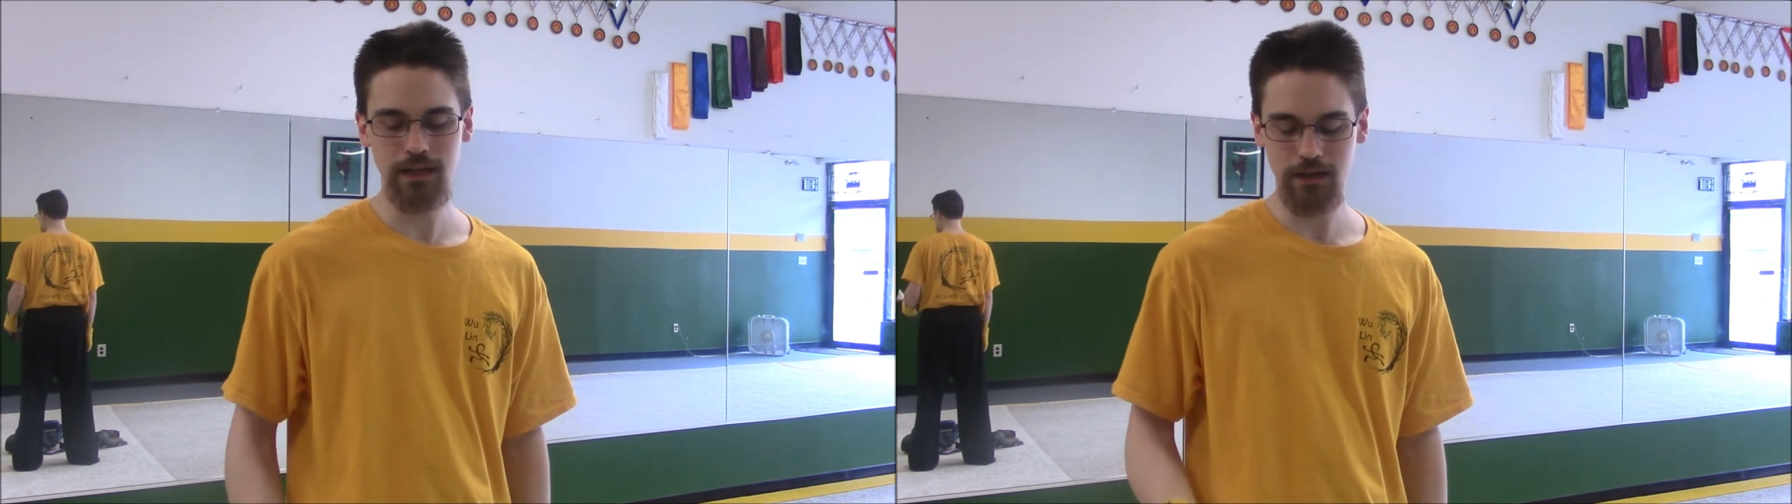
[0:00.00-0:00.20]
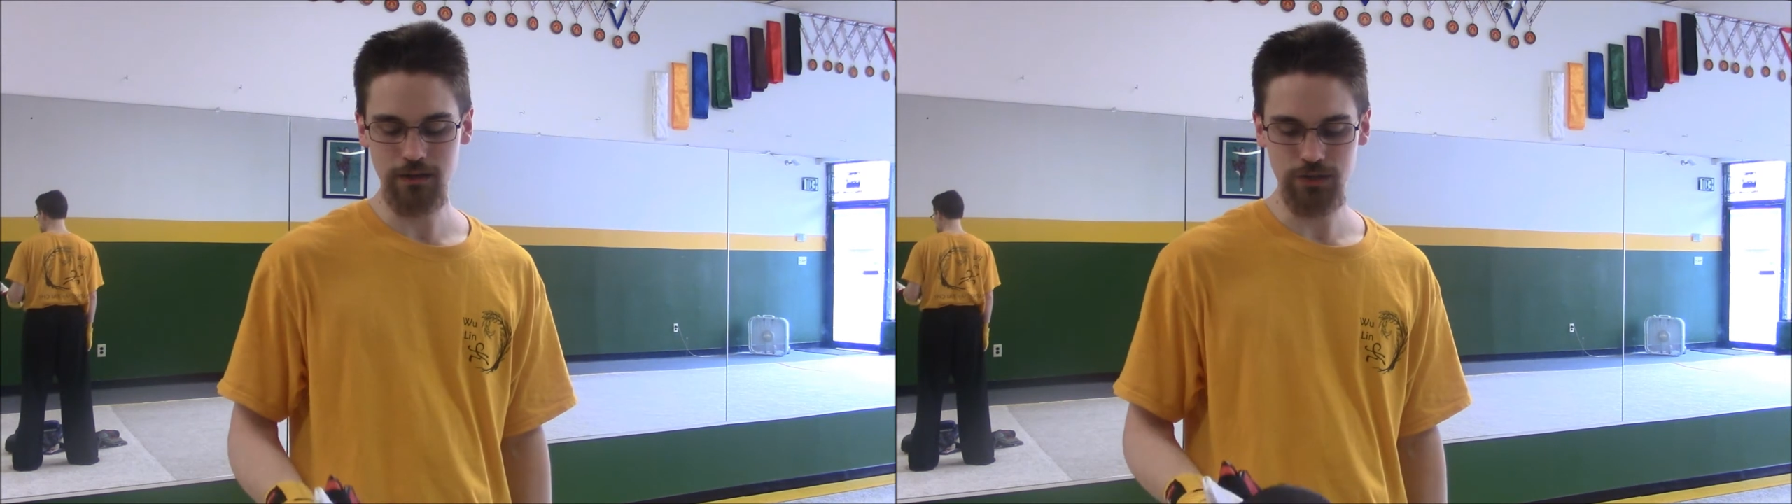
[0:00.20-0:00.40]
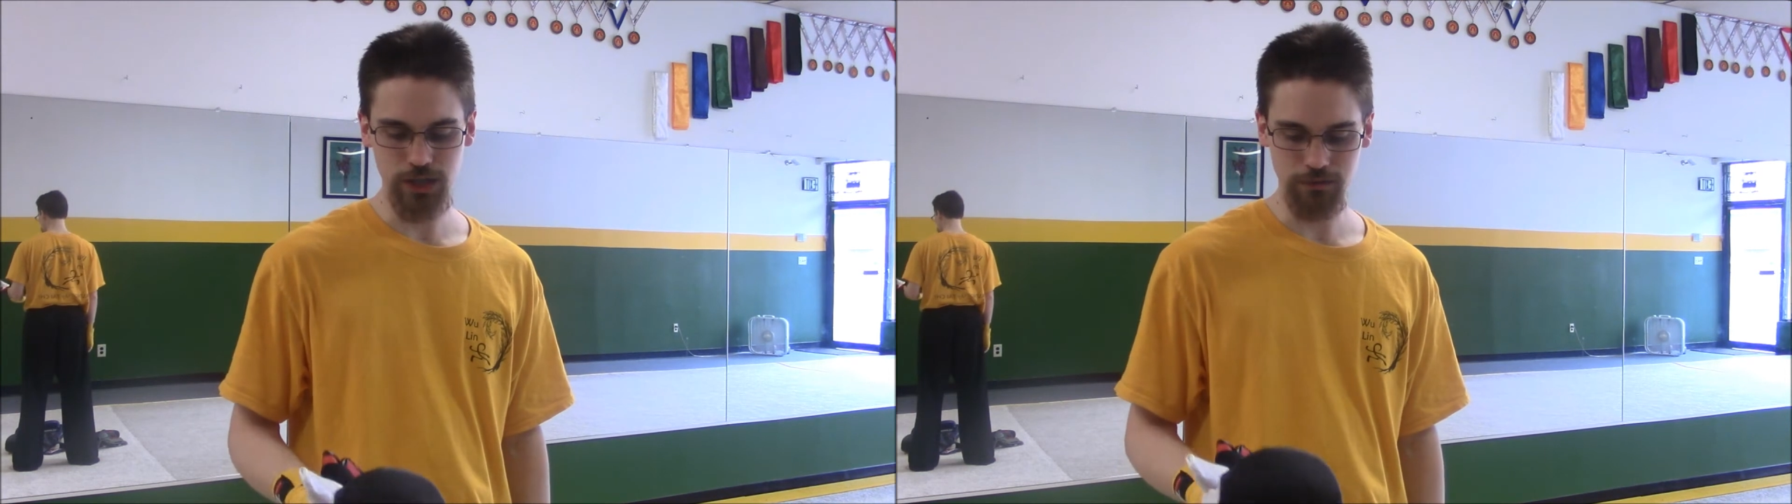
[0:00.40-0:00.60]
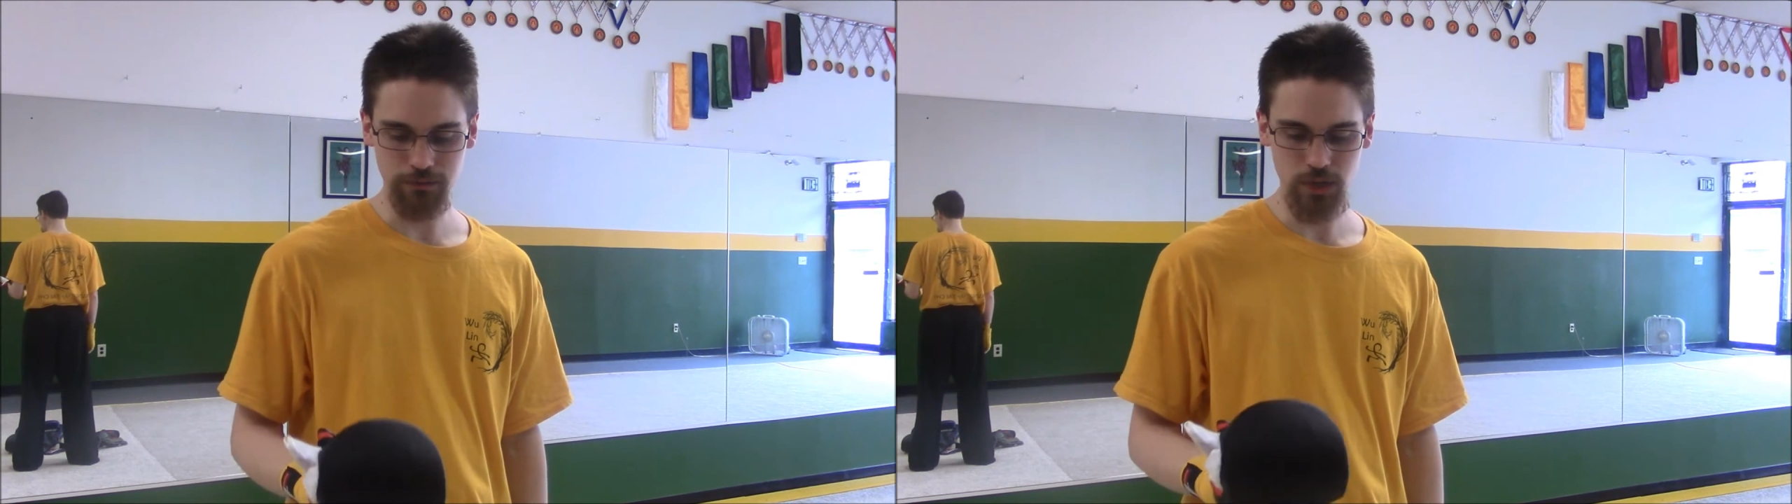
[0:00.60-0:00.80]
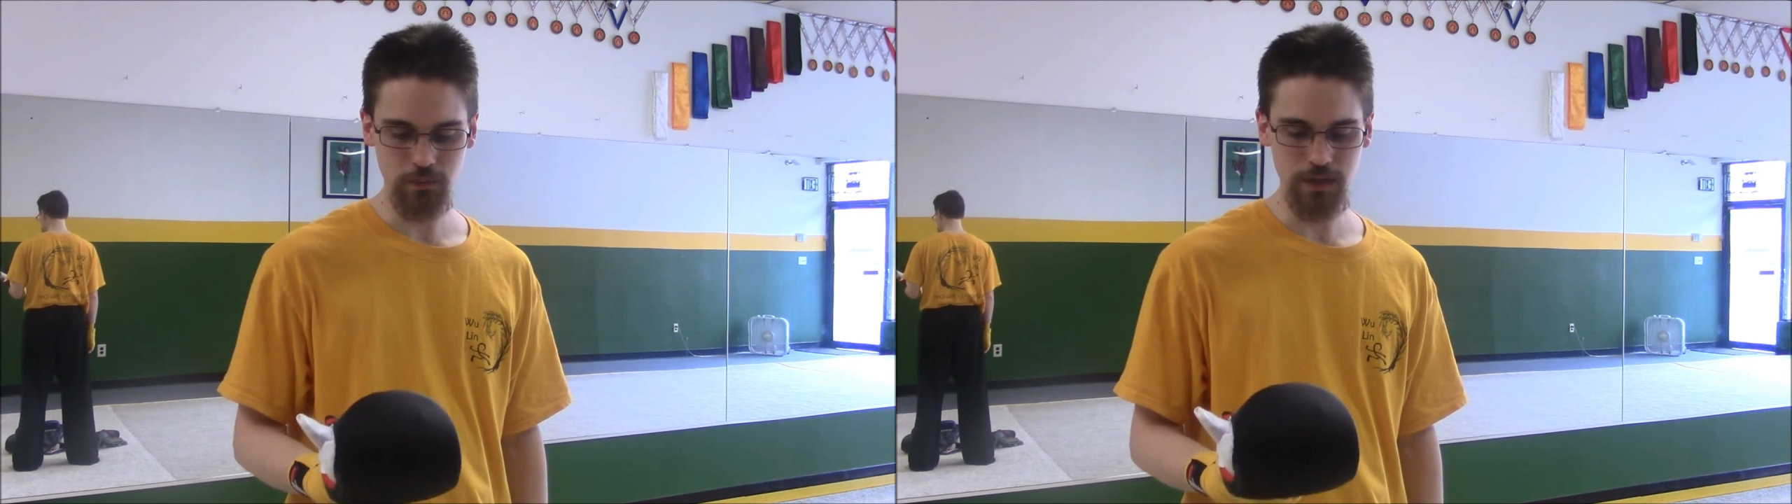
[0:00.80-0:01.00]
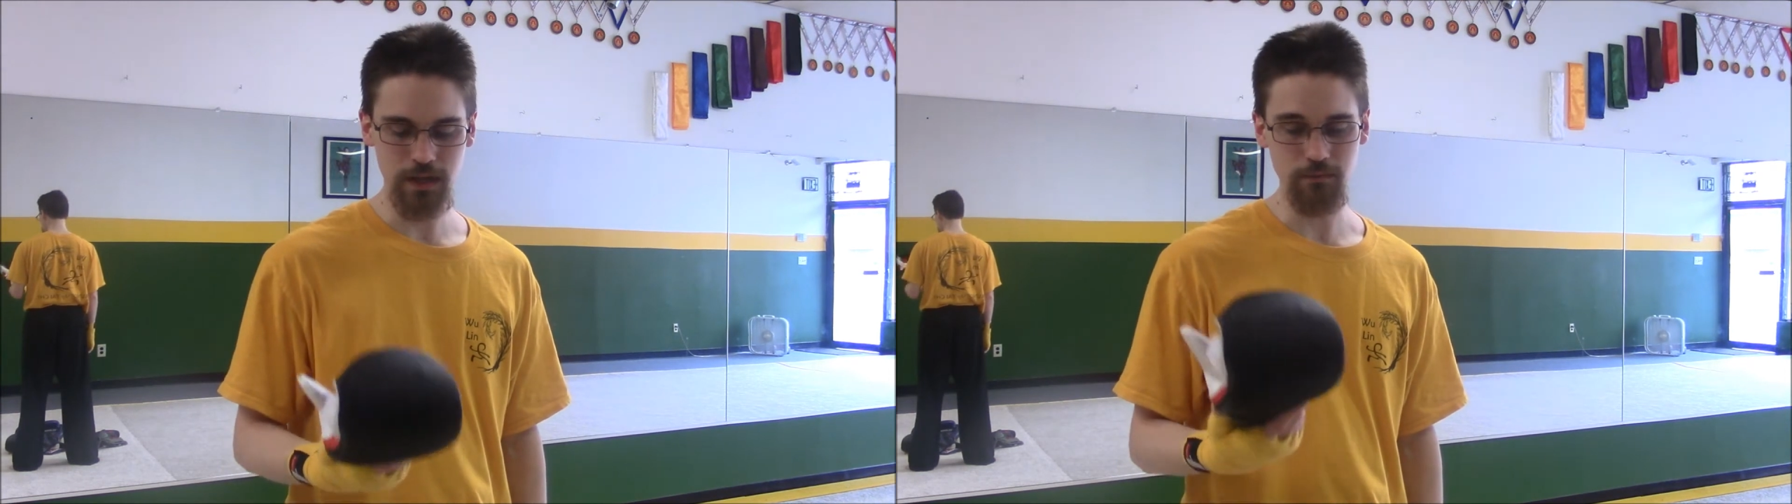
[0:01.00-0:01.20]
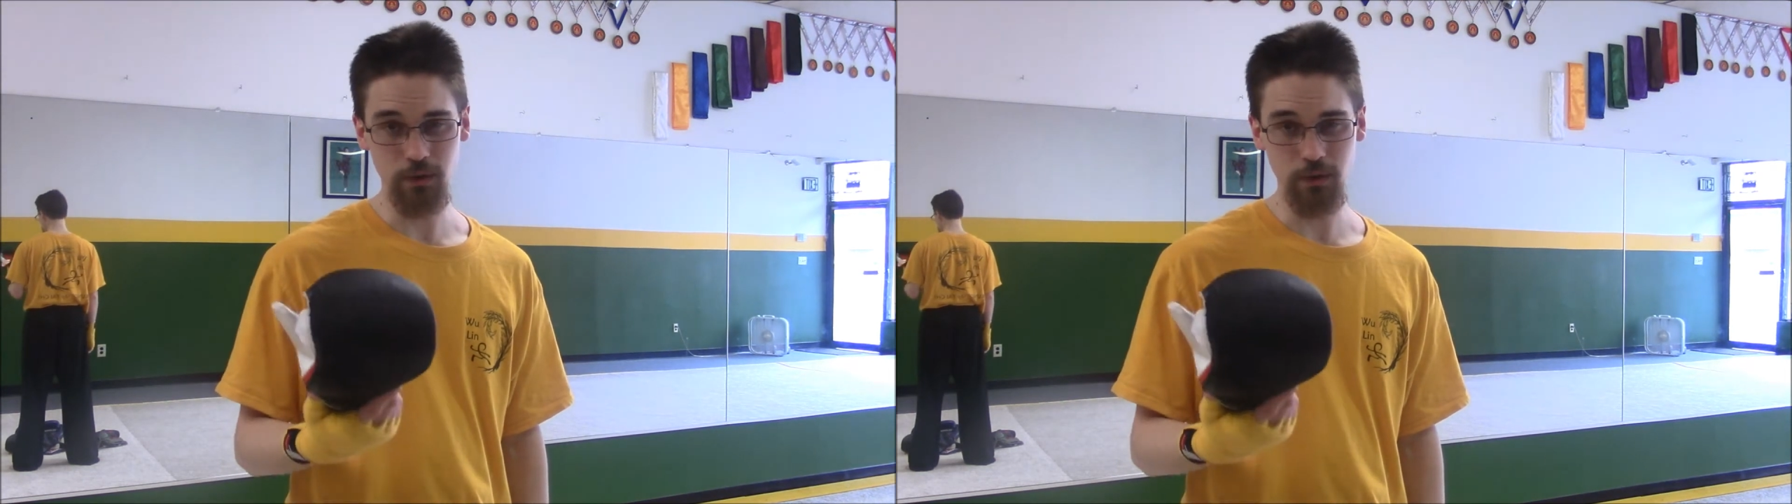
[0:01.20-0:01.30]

and generally speaking,